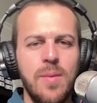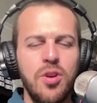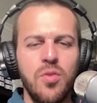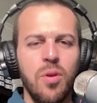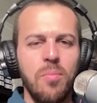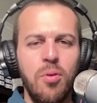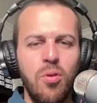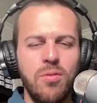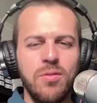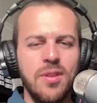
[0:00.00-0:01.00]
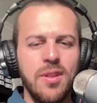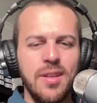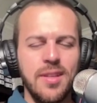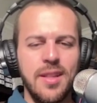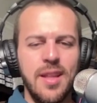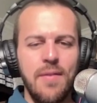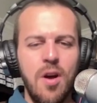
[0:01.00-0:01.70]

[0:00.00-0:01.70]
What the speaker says: Maybe you can run polls and things like that.